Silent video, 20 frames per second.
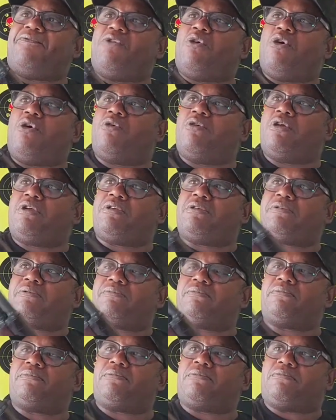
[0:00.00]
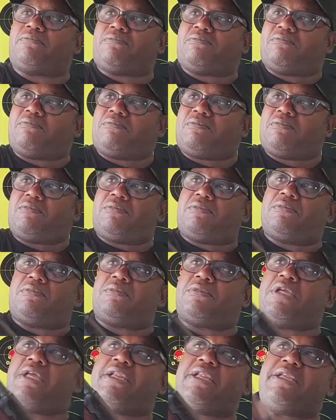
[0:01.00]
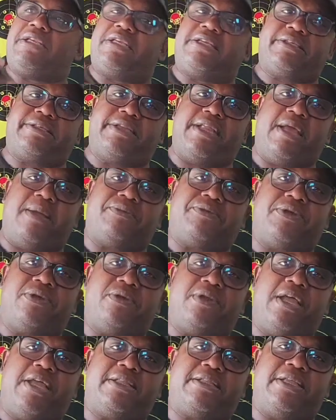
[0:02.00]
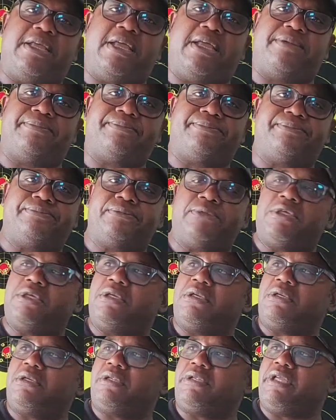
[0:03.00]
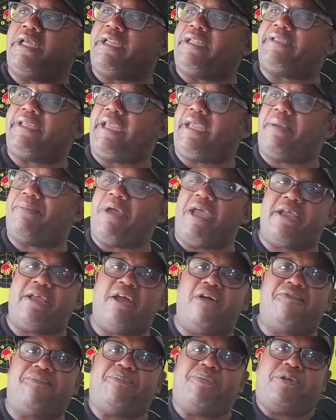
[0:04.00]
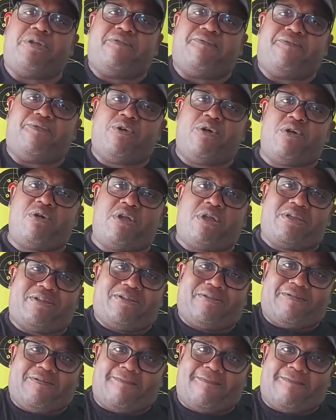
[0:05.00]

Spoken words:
forward, and it just snaps on like that. And then to take it back off, pull it forward,